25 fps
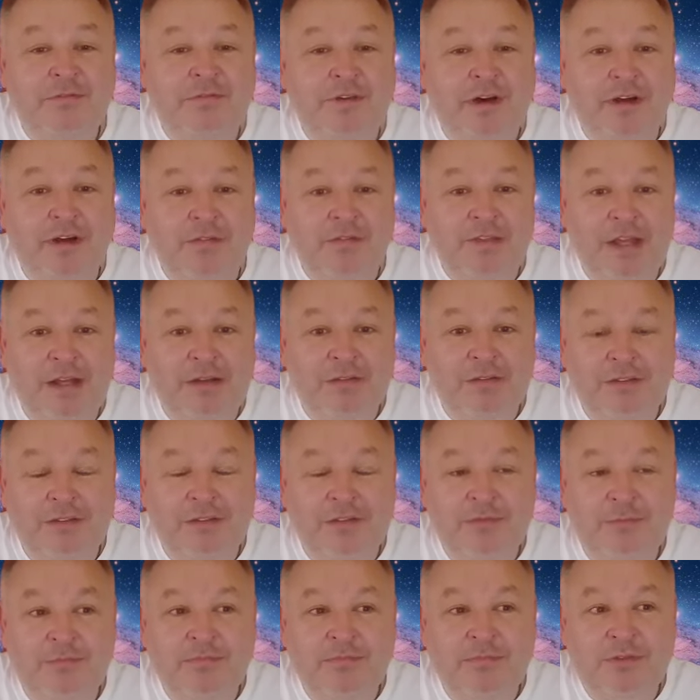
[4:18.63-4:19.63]

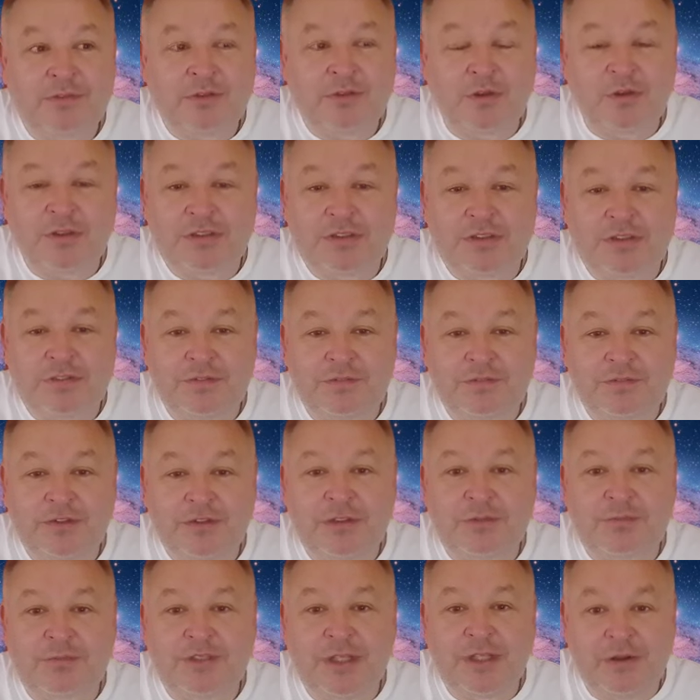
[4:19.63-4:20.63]
$5,000 of
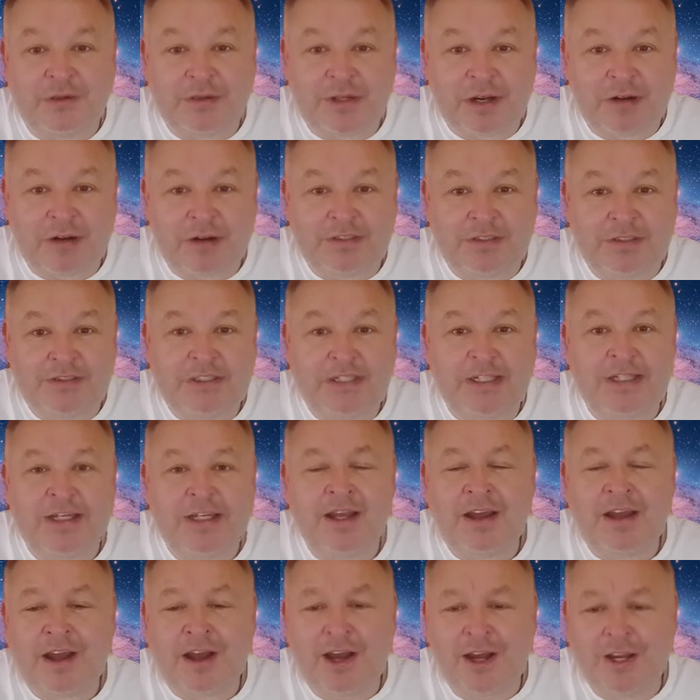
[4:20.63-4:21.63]
cryptocurrency,